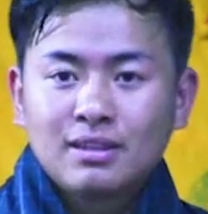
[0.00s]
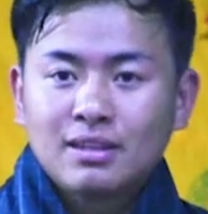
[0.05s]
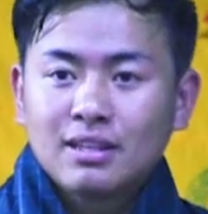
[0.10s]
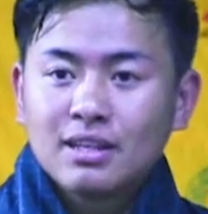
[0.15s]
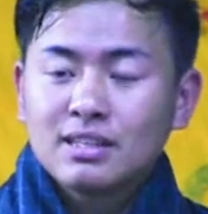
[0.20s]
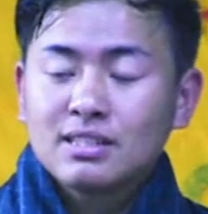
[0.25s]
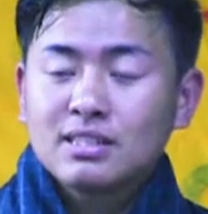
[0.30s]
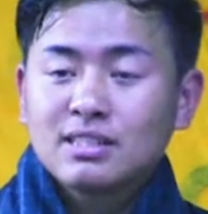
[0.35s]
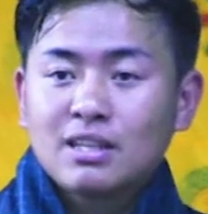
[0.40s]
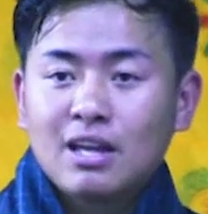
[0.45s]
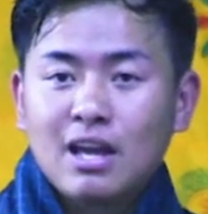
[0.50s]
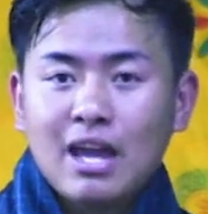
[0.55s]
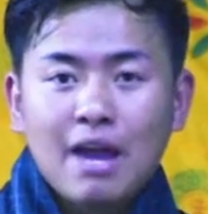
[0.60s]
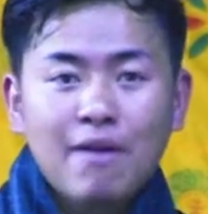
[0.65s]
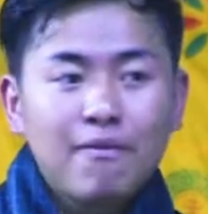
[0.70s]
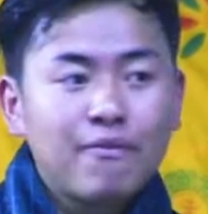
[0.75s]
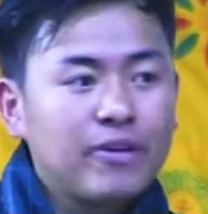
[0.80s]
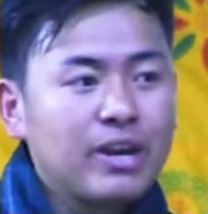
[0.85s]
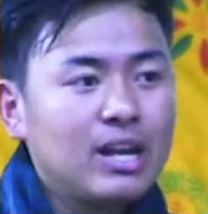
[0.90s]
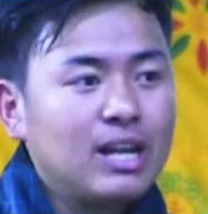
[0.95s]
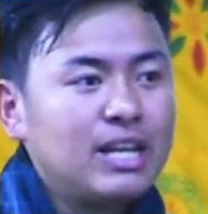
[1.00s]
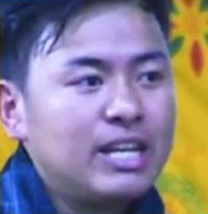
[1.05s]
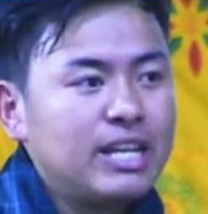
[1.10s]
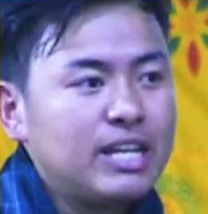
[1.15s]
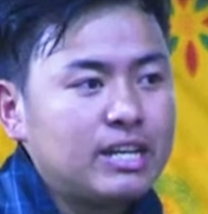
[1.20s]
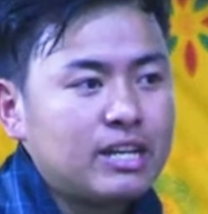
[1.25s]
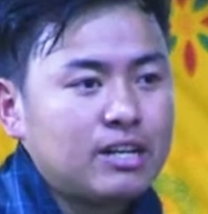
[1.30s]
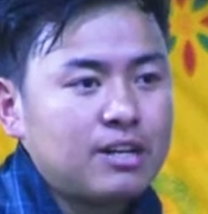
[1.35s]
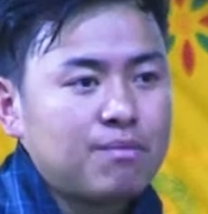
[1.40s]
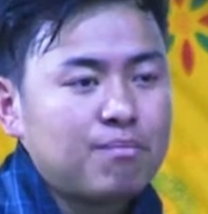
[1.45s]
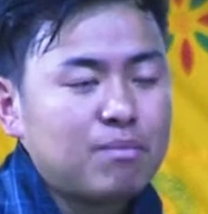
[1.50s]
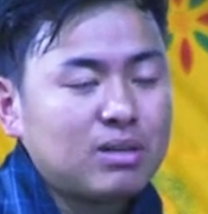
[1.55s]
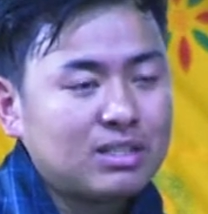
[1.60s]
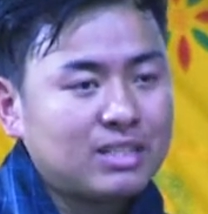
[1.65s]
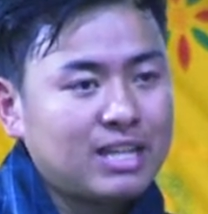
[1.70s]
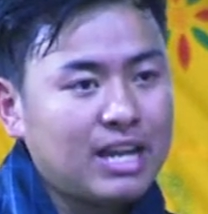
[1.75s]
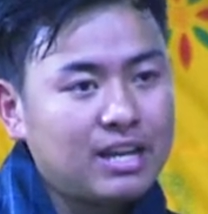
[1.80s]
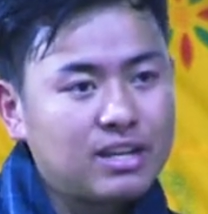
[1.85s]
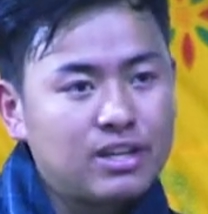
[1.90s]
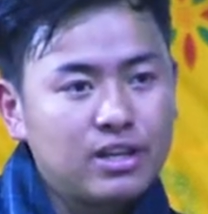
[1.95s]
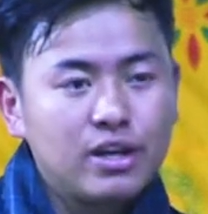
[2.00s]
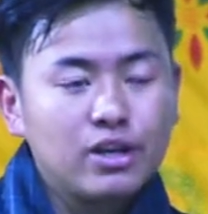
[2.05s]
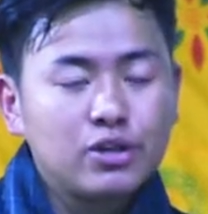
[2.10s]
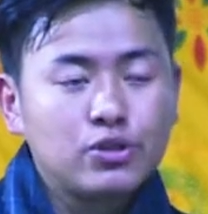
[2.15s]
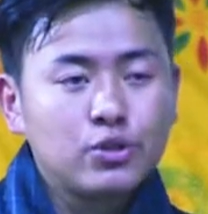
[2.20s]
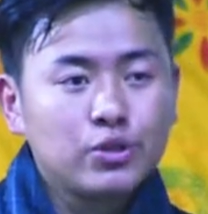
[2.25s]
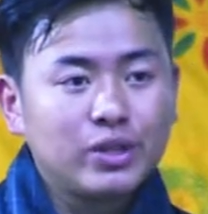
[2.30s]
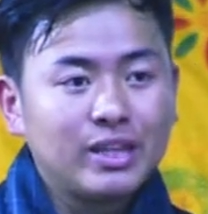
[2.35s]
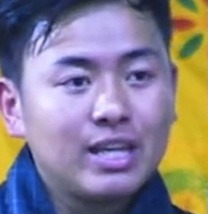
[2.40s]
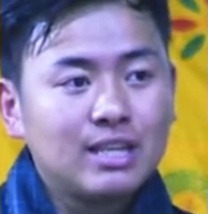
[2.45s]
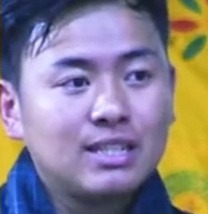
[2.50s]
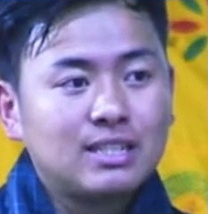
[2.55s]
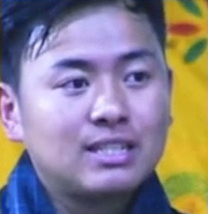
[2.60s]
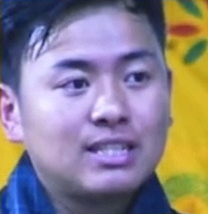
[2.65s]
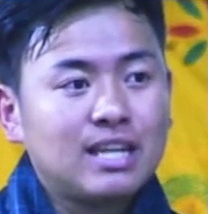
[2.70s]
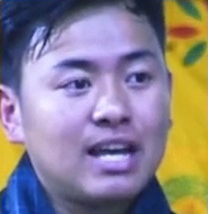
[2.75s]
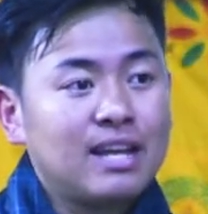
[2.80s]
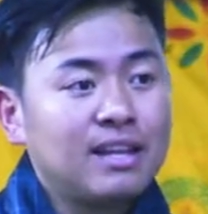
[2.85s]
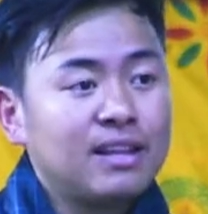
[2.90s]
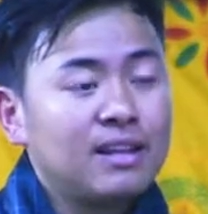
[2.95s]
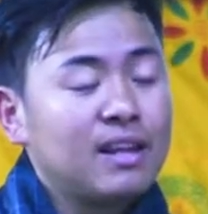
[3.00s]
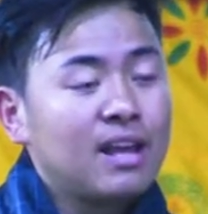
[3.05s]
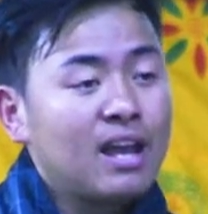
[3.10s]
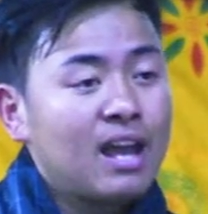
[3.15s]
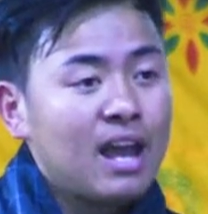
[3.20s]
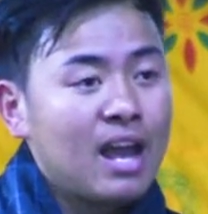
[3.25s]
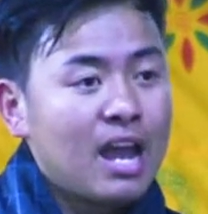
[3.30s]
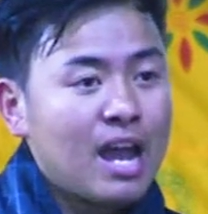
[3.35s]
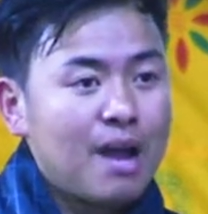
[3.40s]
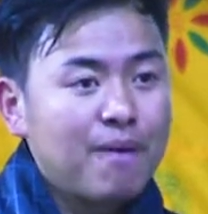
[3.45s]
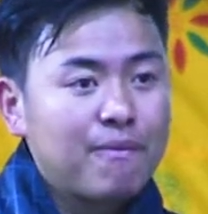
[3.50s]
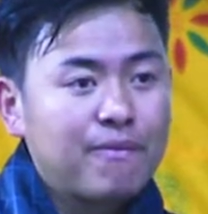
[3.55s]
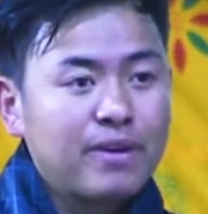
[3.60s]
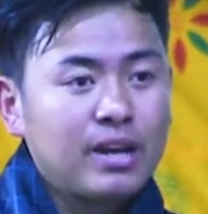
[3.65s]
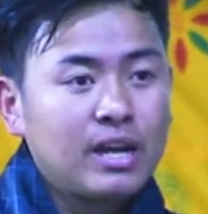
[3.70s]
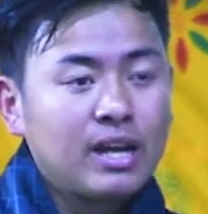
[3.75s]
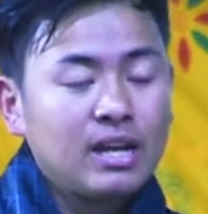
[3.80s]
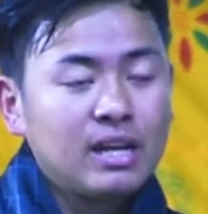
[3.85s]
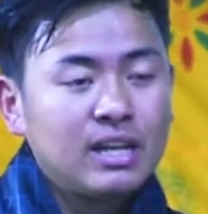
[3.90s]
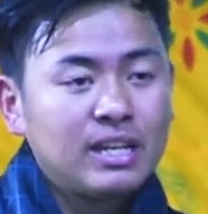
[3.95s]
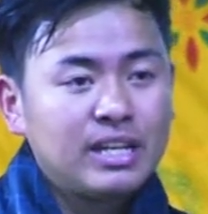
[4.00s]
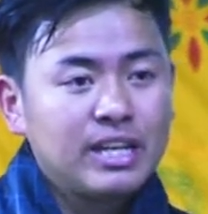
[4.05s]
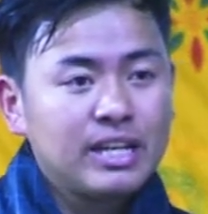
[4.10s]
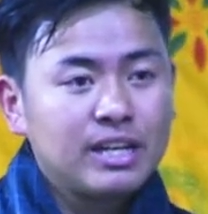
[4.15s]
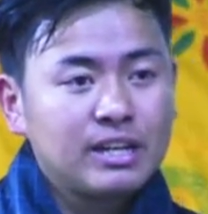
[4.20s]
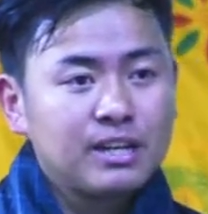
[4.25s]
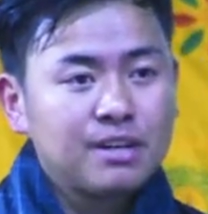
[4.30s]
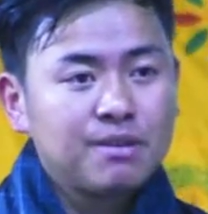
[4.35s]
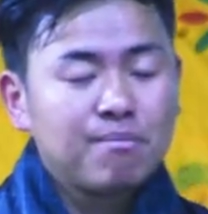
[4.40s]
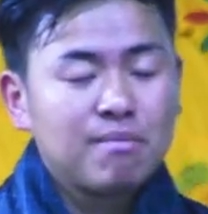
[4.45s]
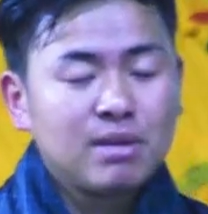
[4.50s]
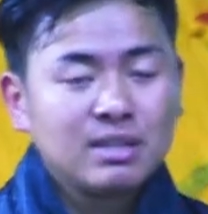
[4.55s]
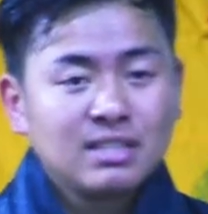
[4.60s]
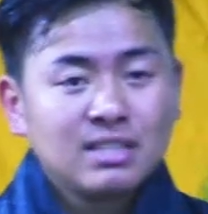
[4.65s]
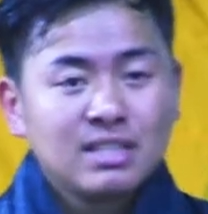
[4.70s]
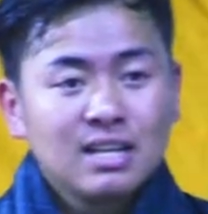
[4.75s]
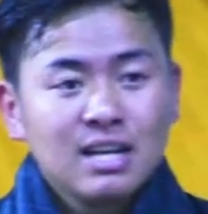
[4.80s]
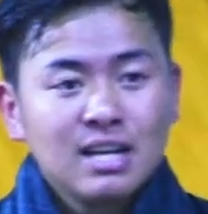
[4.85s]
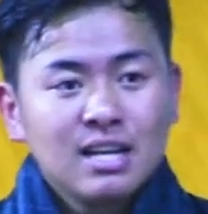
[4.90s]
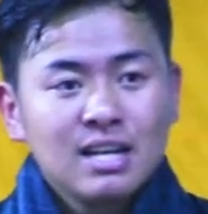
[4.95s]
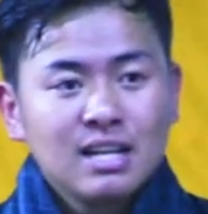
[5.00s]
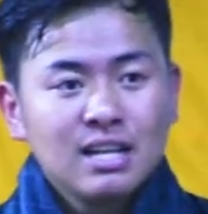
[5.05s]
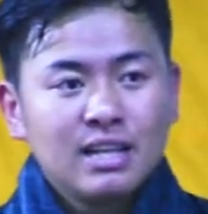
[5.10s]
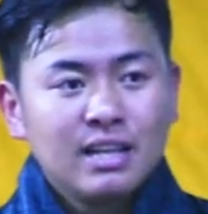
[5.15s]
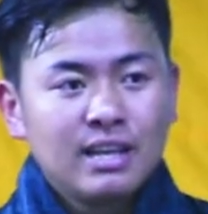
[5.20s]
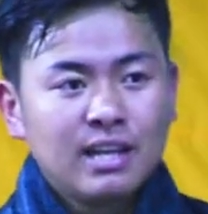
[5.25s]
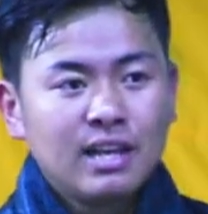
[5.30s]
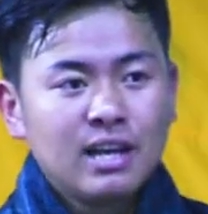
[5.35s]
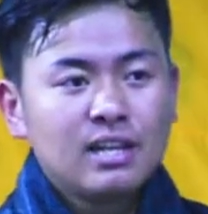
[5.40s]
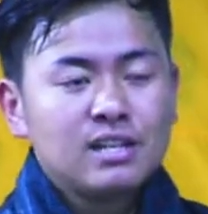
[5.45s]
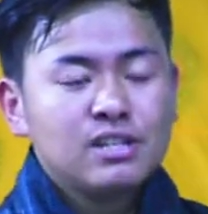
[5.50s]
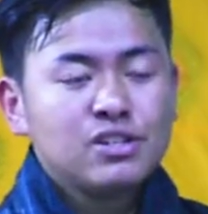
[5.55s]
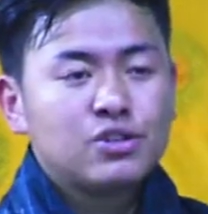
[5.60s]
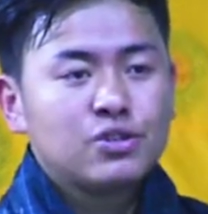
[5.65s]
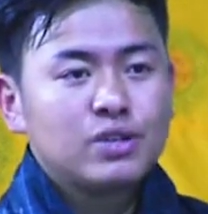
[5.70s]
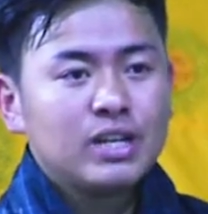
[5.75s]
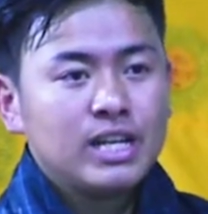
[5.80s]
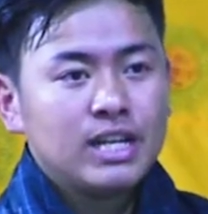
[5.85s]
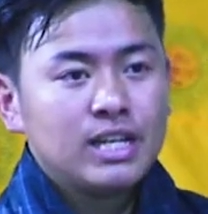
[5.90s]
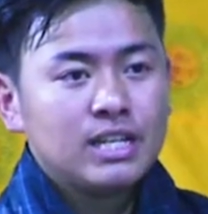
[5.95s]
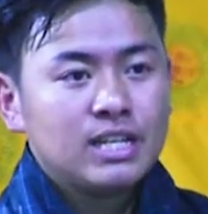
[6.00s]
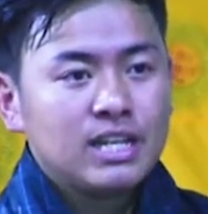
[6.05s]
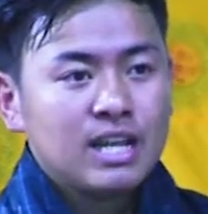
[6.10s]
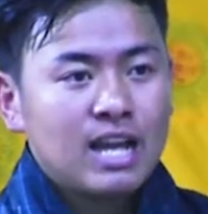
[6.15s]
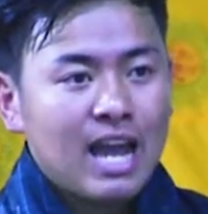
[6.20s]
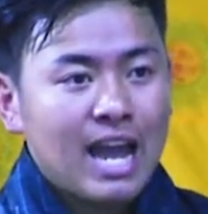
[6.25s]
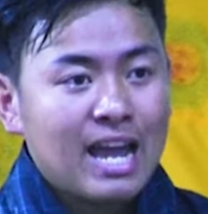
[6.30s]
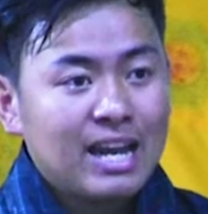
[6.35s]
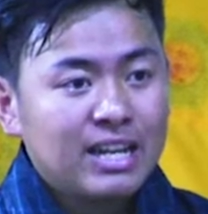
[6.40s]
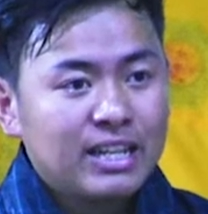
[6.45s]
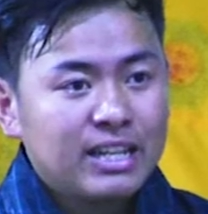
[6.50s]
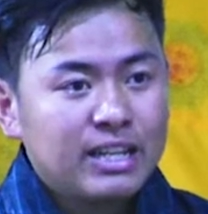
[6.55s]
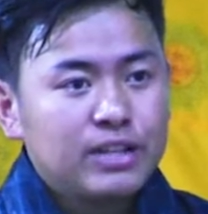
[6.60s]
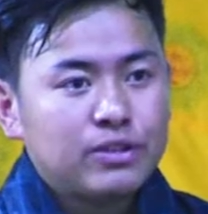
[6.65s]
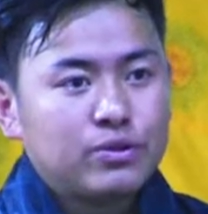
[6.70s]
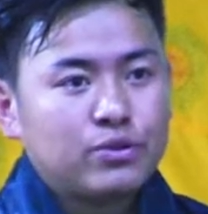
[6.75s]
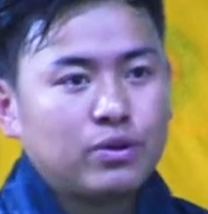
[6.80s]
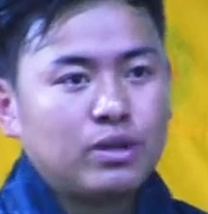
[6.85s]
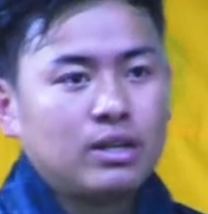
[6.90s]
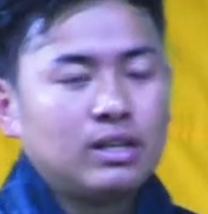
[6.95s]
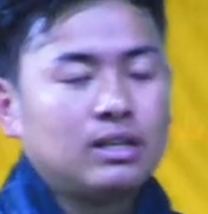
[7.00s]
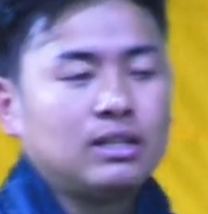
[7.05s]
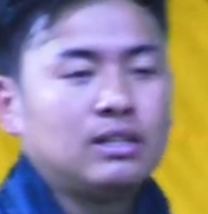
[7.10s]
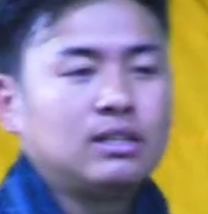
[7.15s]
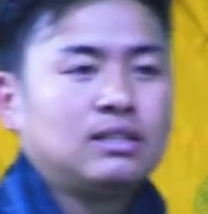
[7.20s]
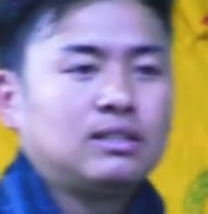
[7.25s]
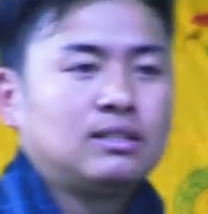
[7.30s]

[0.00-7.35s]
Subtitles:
Thus, every leader must adhere to this, and every leader must learn to lead and lead to learn.